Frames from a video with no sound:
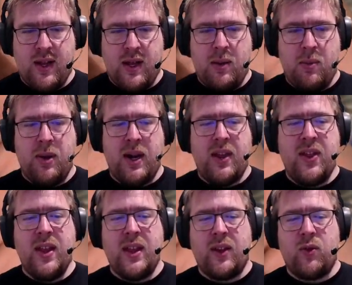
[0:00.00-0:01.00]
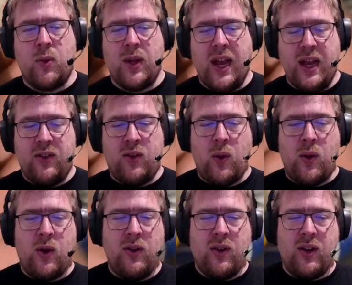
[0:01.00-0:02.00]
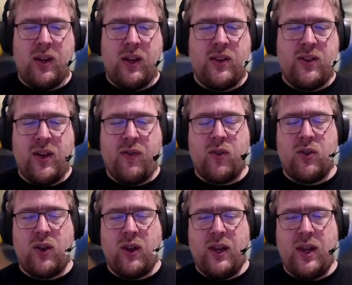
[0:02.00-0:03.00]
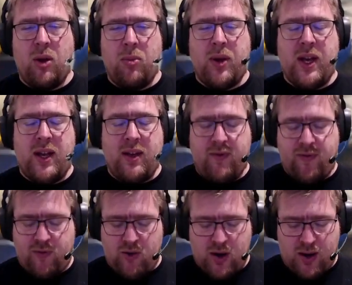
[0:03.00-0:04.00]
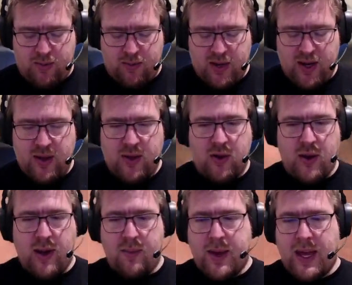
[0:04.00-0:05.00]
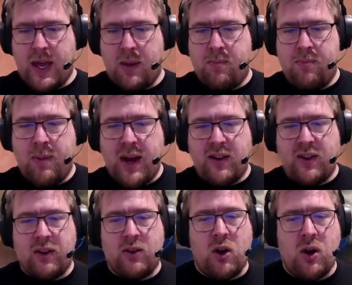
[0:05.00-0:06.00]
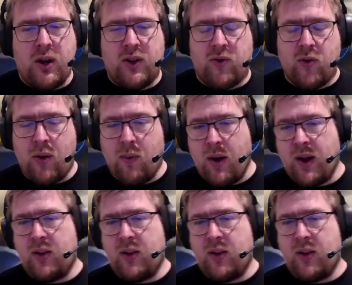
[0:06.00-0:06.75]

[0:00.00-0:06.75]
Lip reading: but I think that's really it. So it suffers a little bit from there not being amazing targets for Ironyx